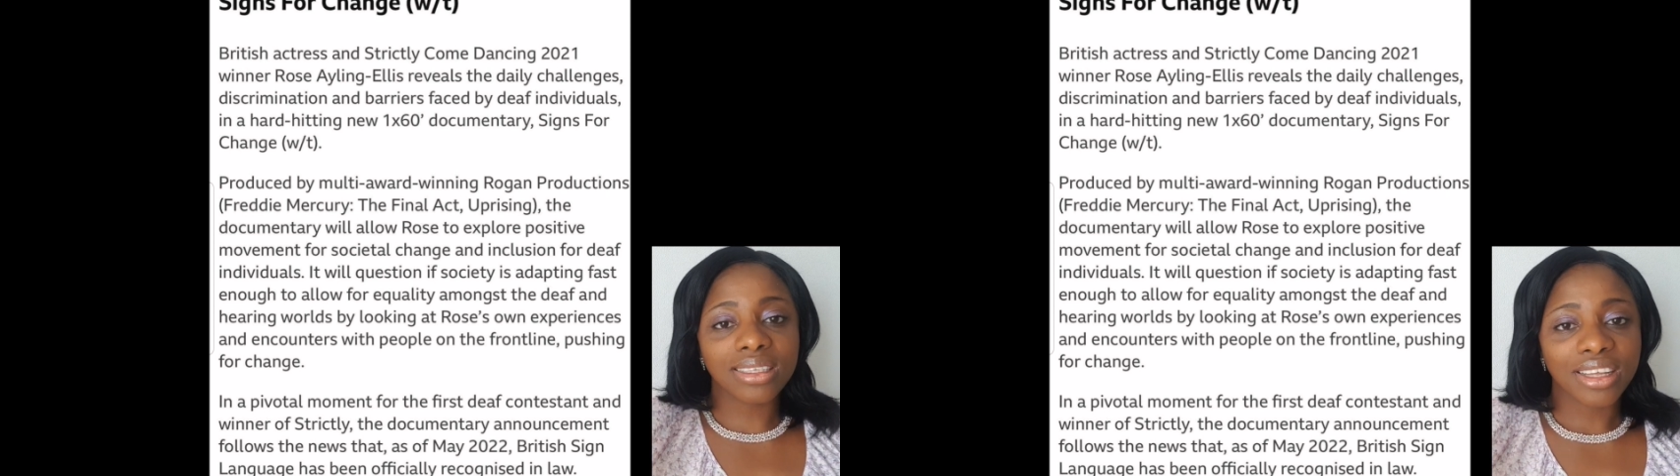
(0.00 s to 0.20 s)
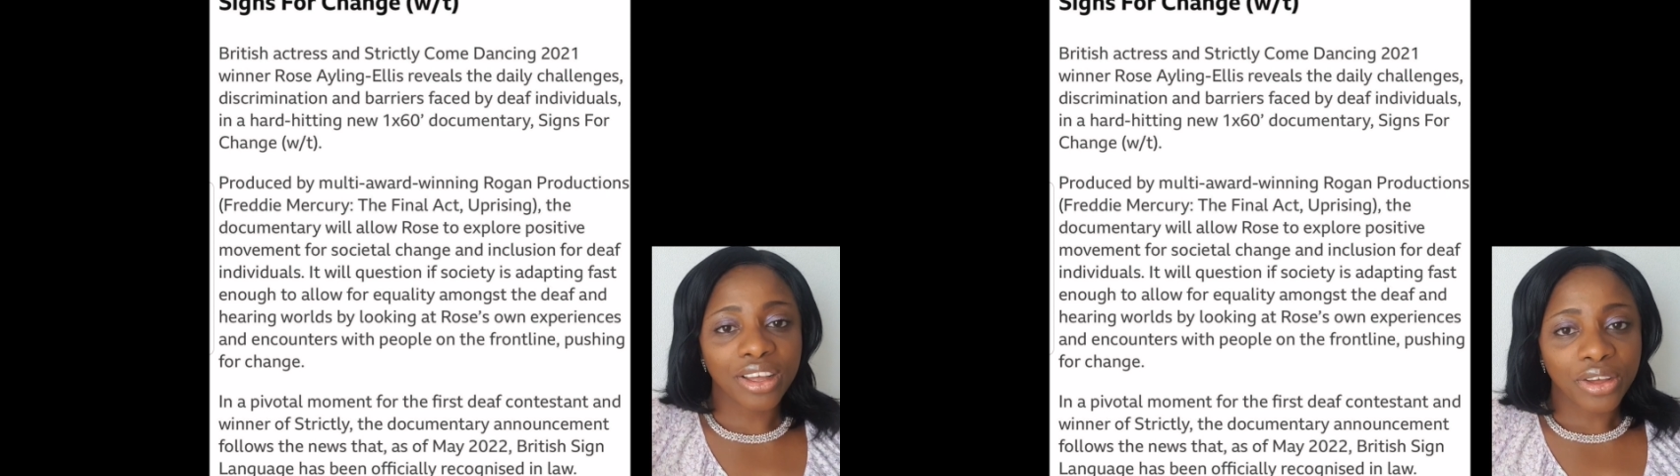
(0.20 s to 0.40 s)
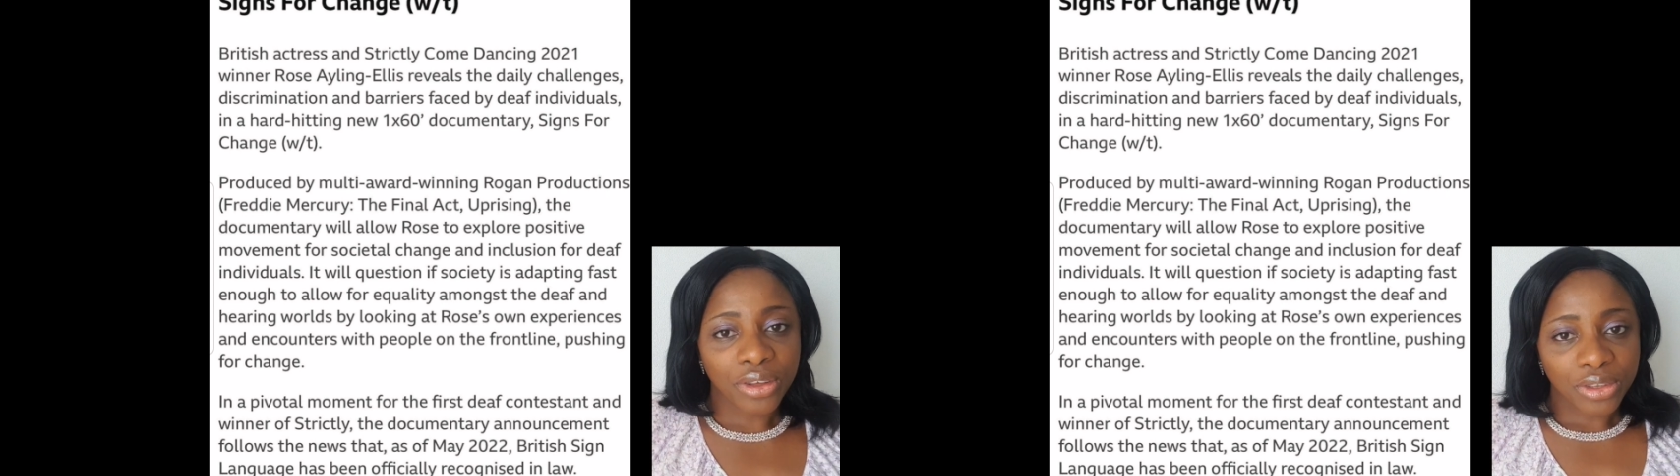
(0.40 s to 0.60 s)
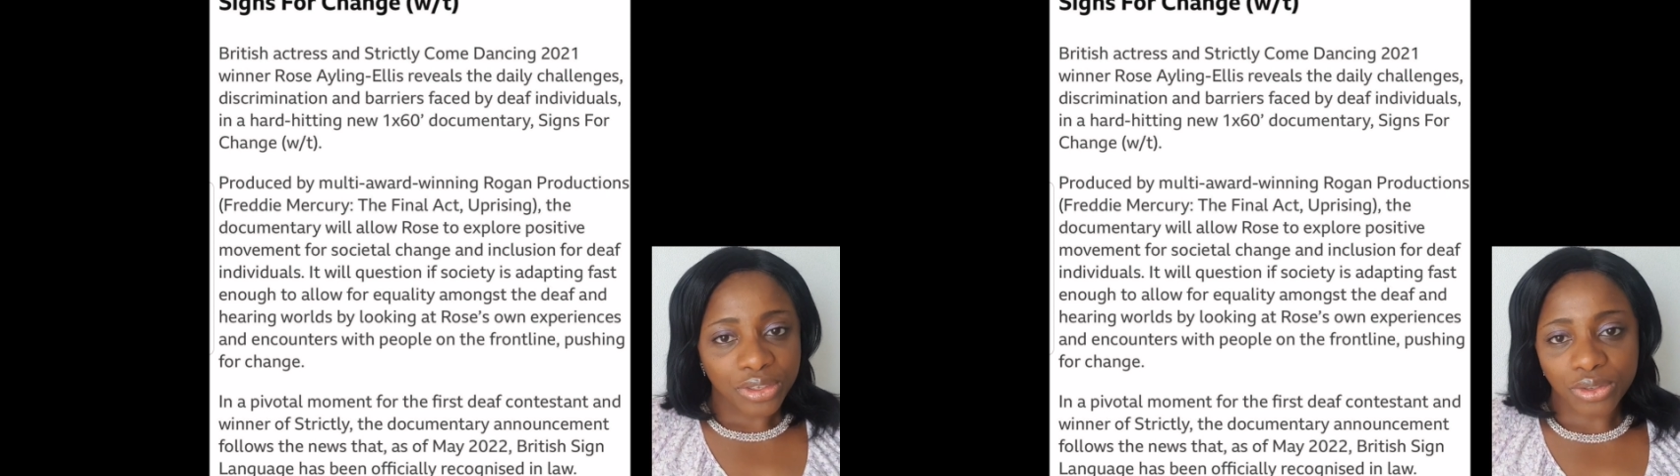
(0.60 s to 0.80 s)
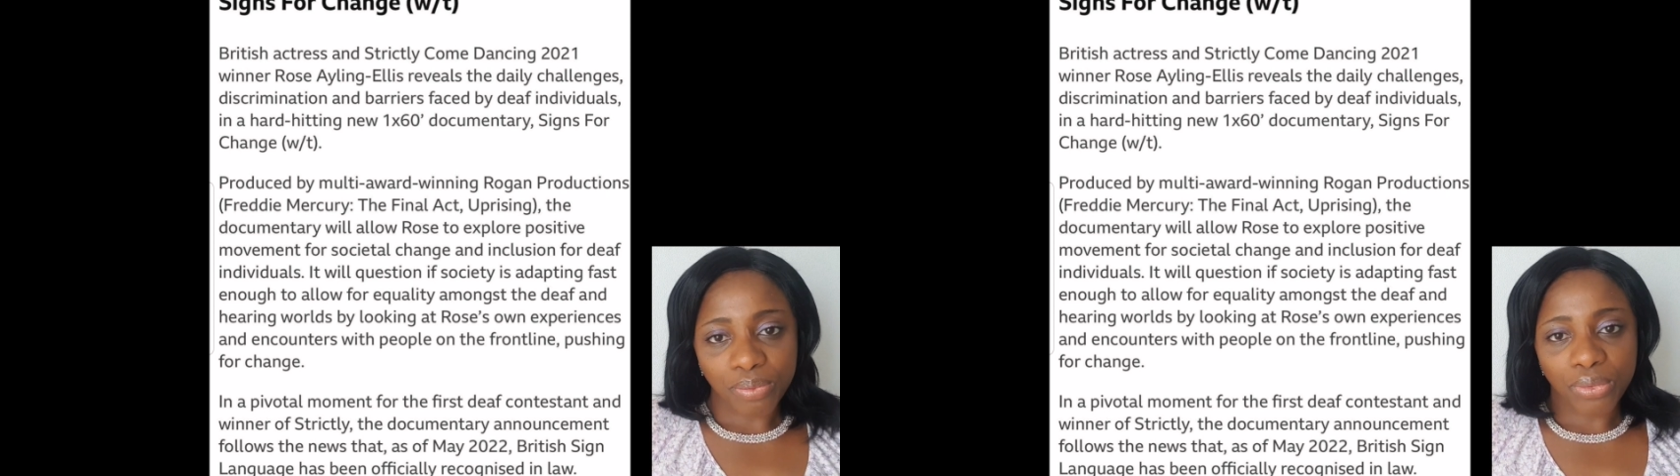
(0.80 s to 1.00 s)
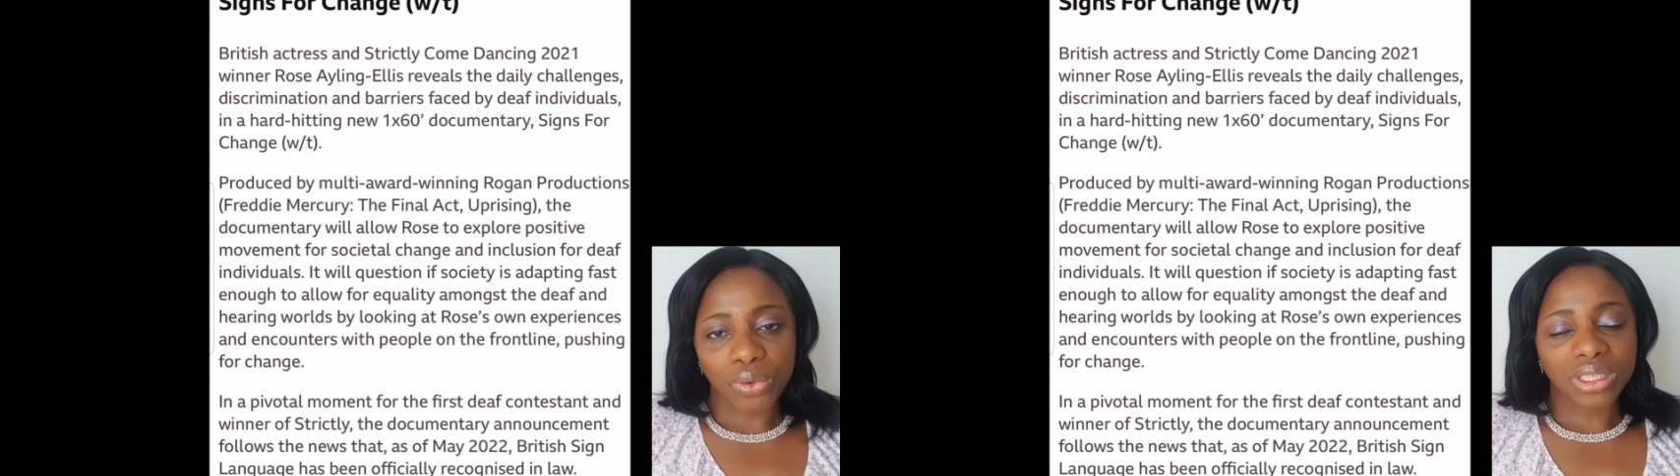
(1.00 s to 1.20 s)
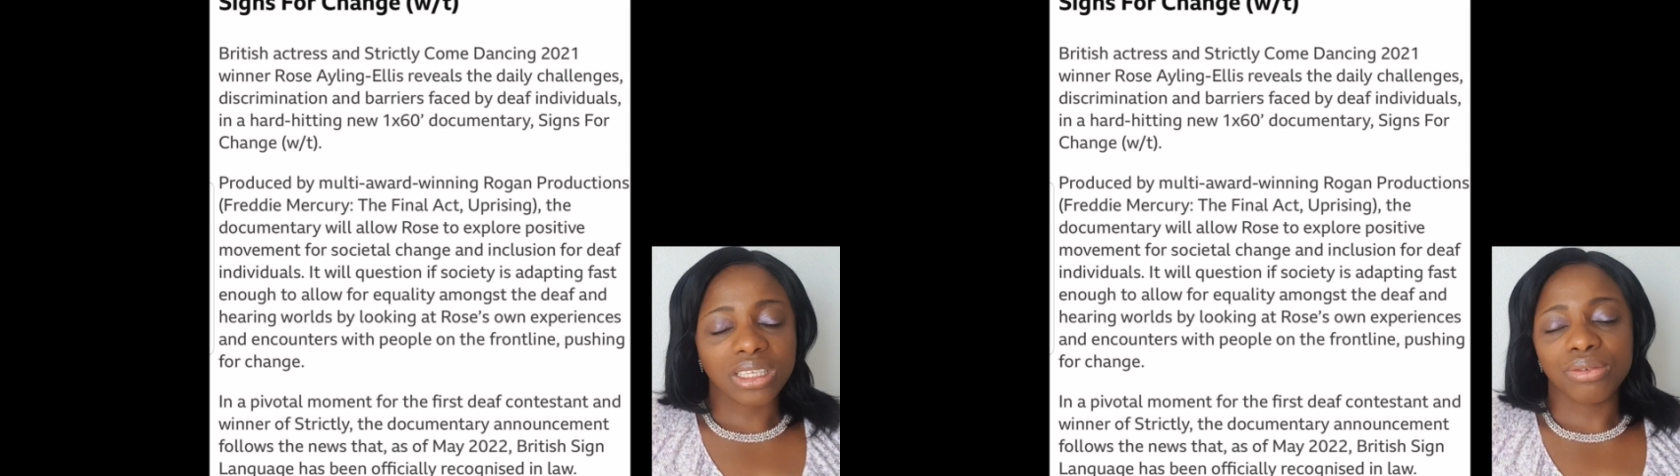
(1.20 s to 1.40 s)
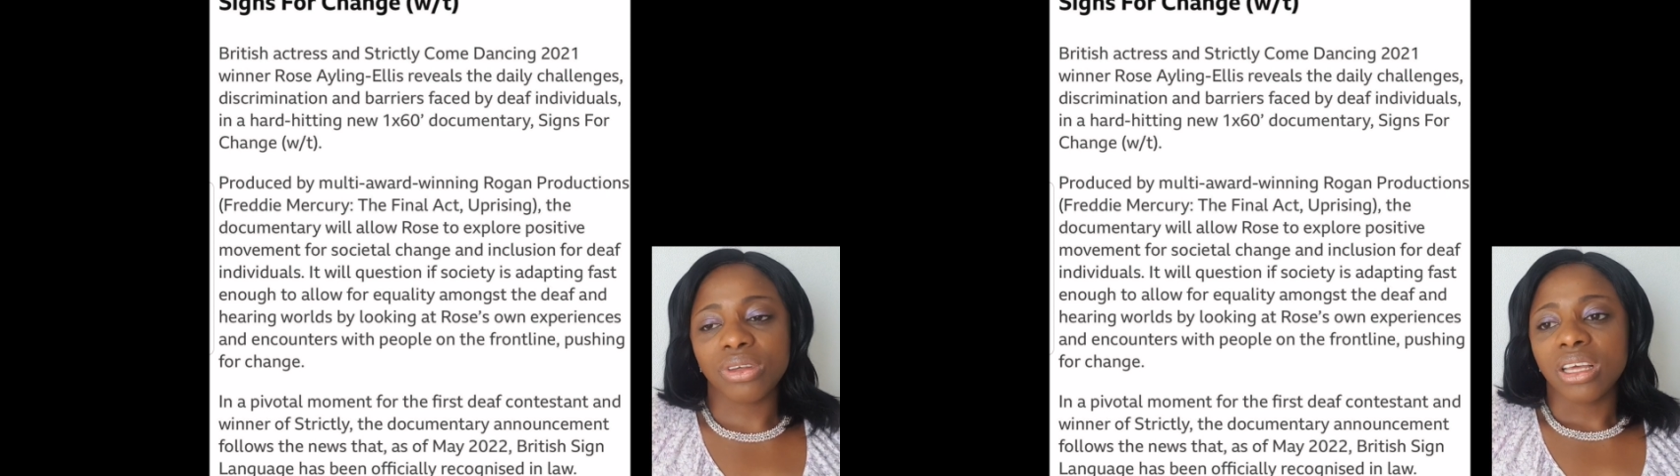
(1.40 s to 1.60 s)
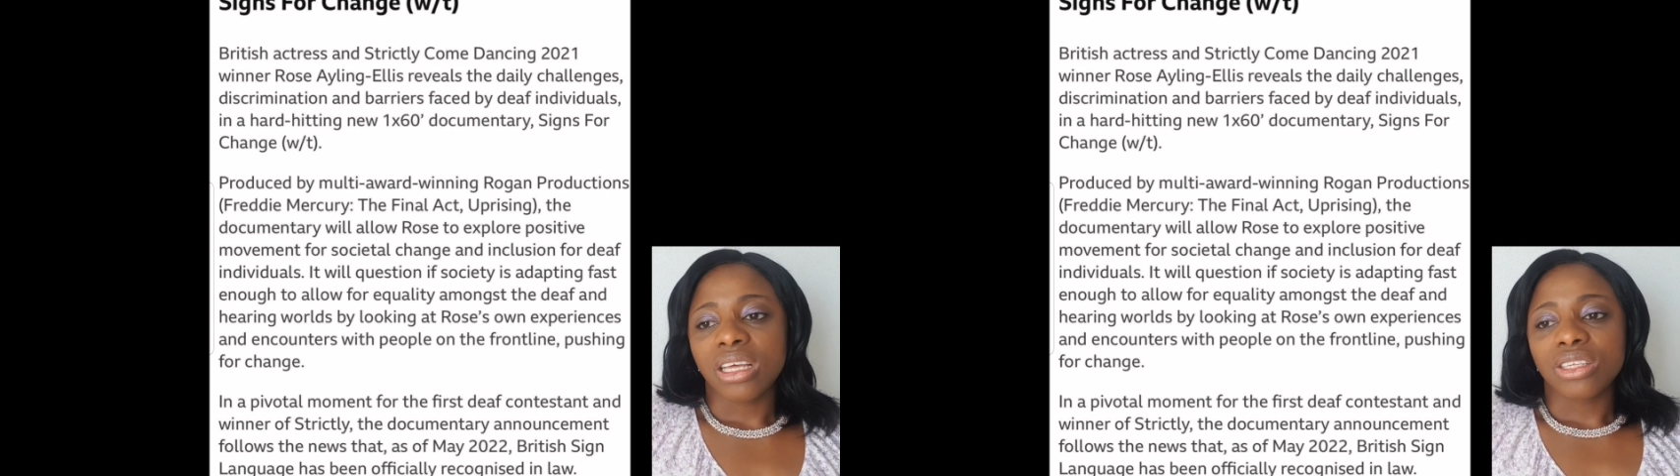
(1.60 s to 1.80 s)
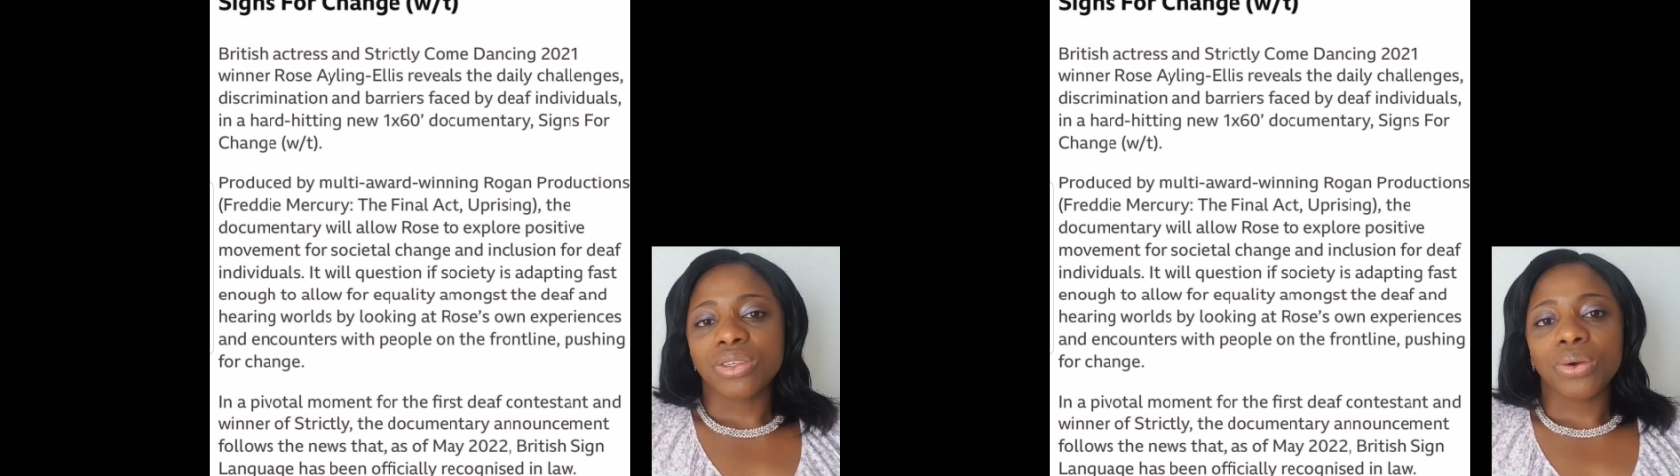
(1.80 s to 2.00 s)
Produced by
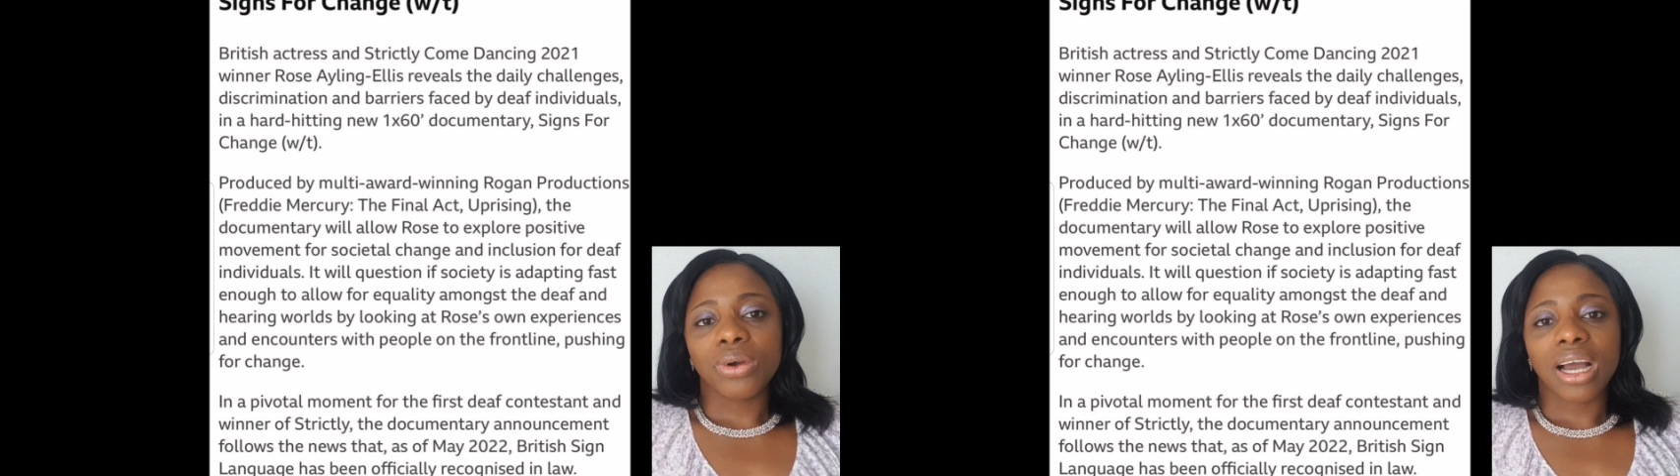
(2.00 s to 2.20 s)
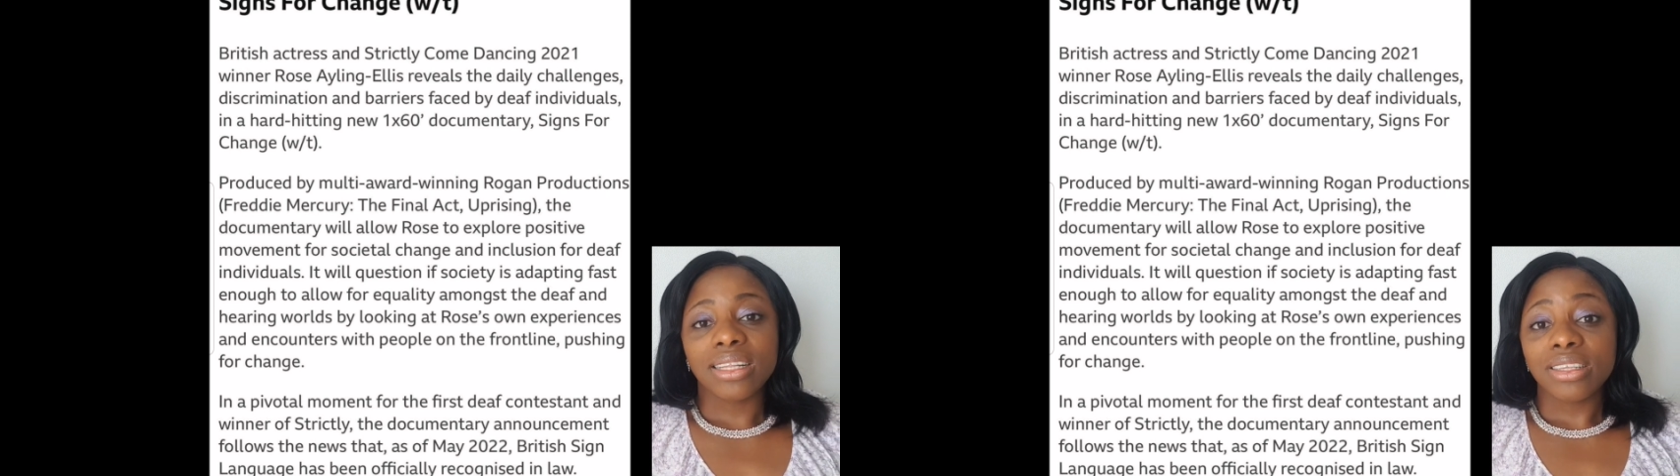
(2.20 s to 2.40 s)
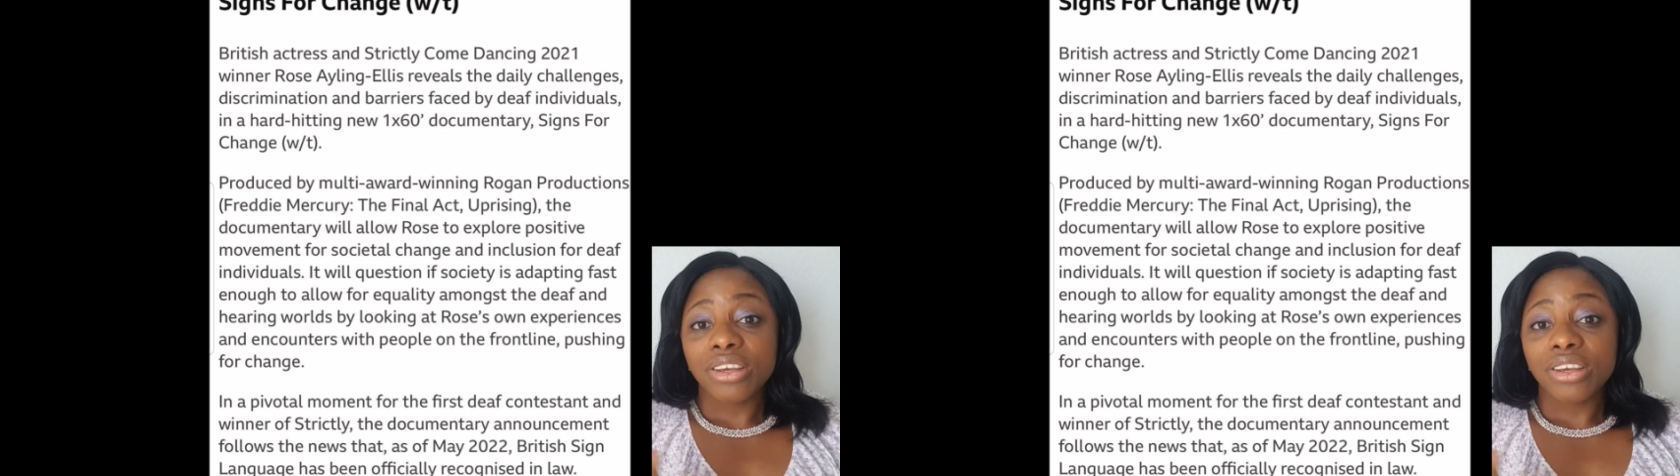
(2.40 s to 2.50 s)
multi-award-winning